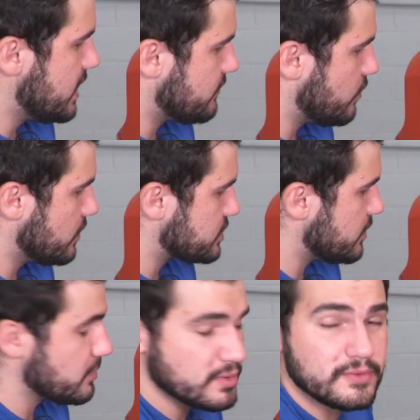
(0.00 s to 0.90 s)
And of course,
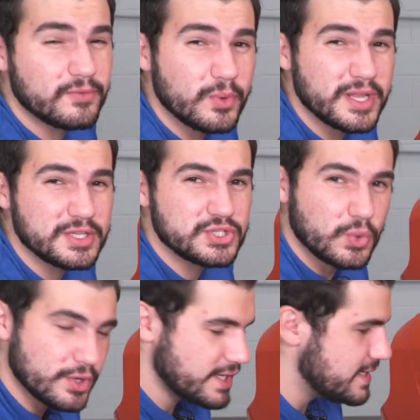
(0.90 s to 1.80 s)
we want to avoid
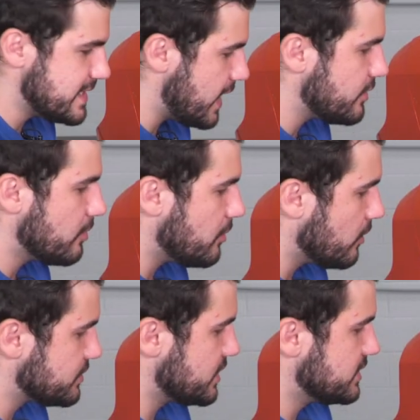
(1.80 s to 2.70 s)
torquing down your
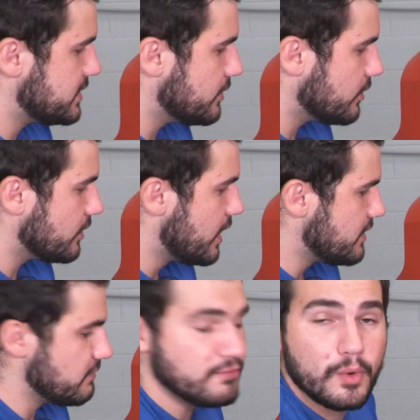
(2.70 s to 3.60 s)
bolts until
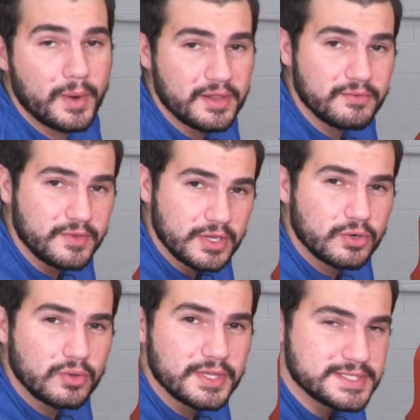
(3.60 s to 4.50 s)
the full weight of the
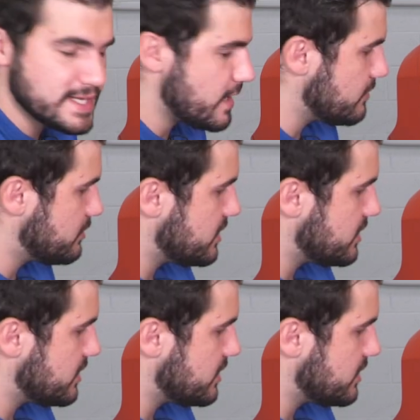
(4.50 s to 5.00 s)
vehicle is down,